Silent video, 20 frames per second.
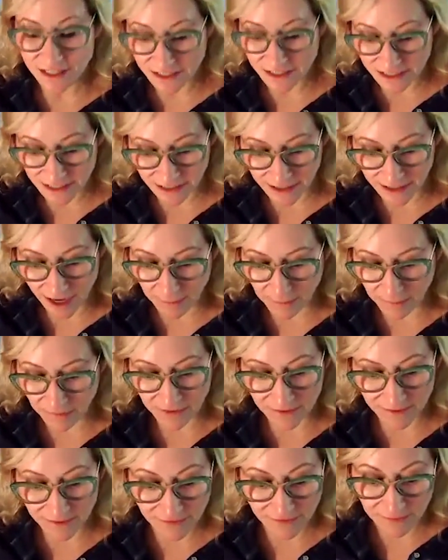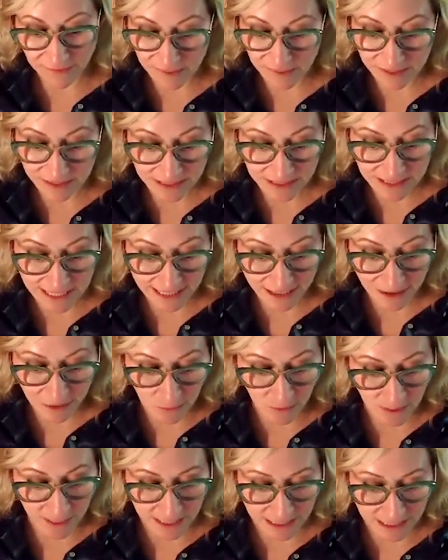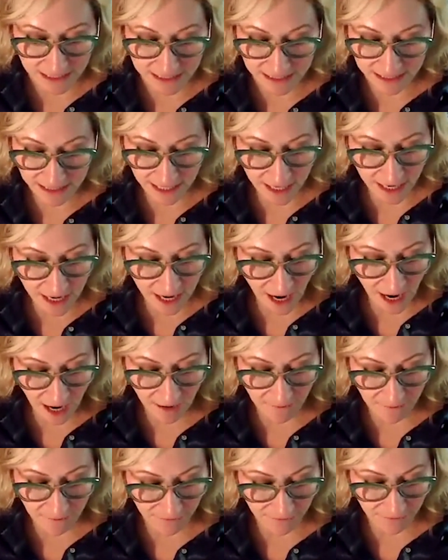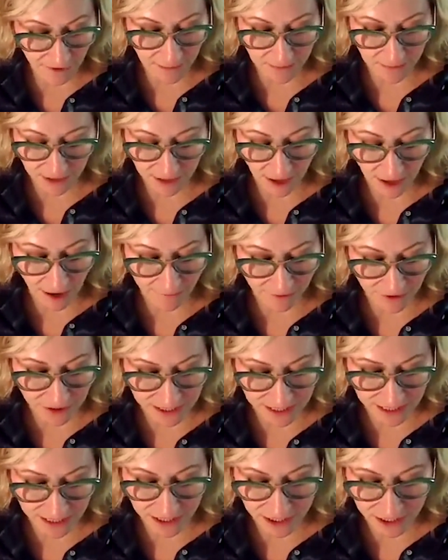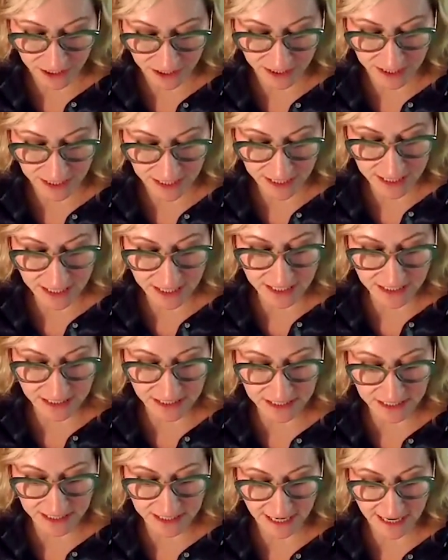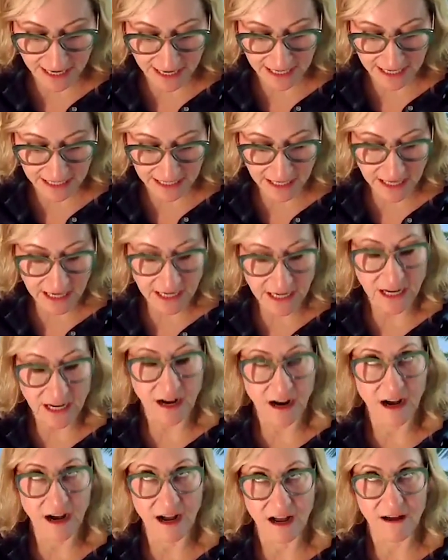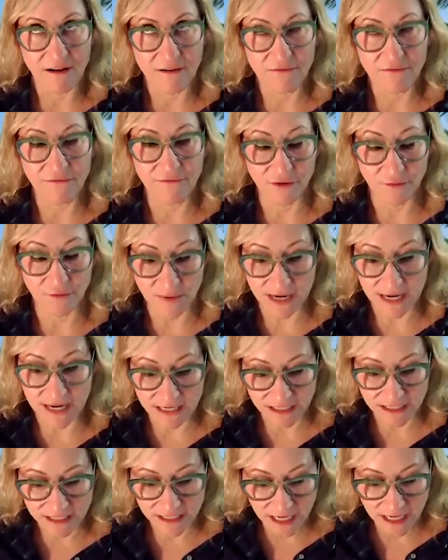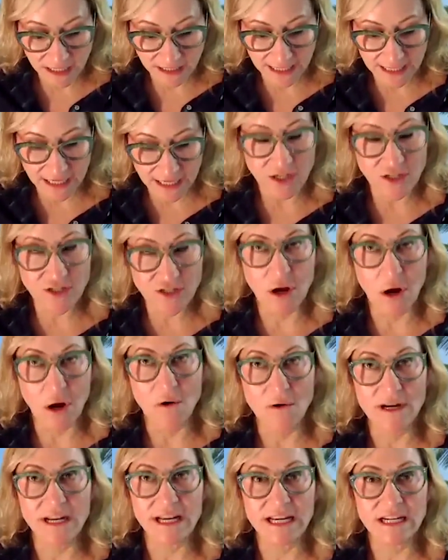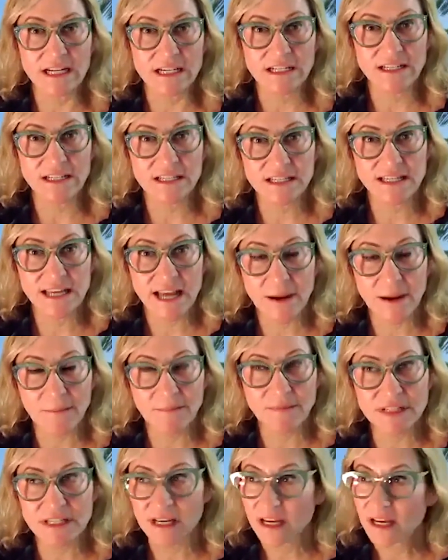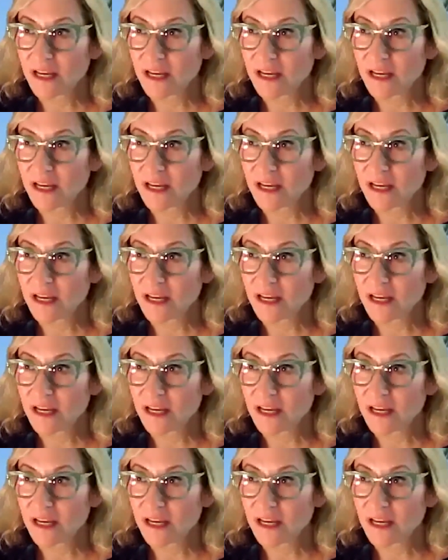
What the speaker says: Just a couple of the big takeaways from the conversation today for me is like, don't accept